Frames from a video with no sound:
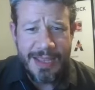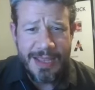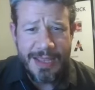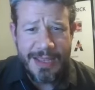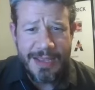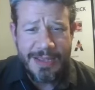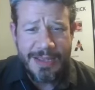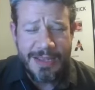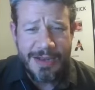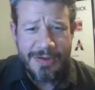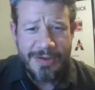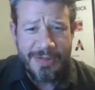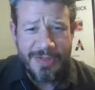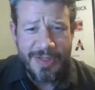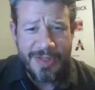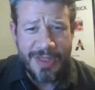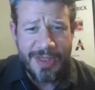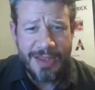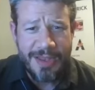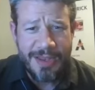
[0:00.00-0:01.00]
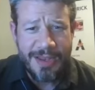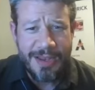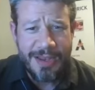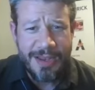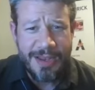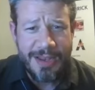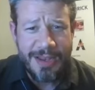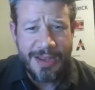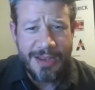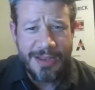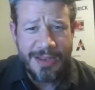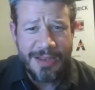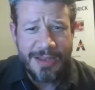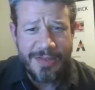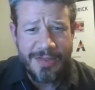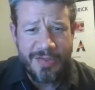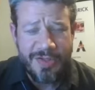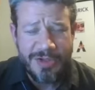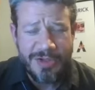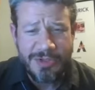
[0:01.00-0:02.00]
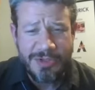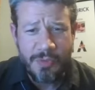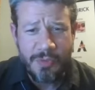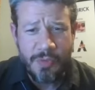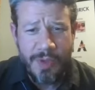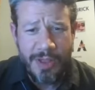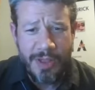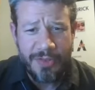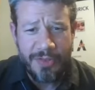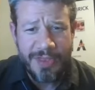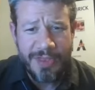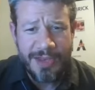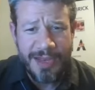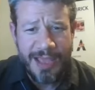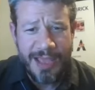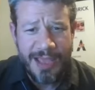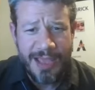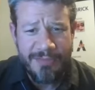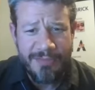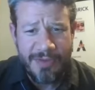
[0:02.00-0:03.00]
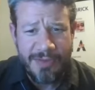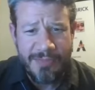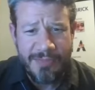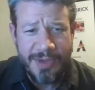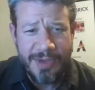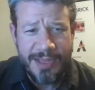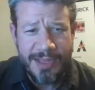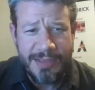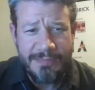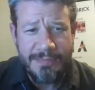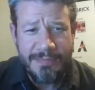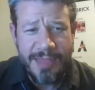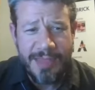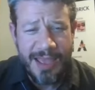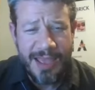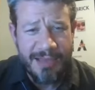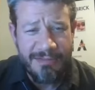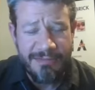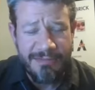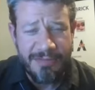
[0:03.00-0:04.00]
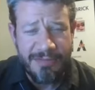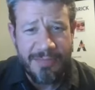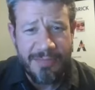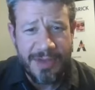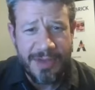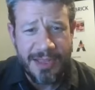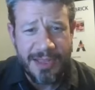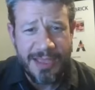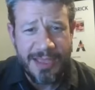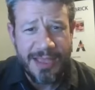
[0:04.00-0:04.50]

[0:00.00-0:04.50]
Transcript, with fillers: there's a there's such a wealth in everybody, everybody,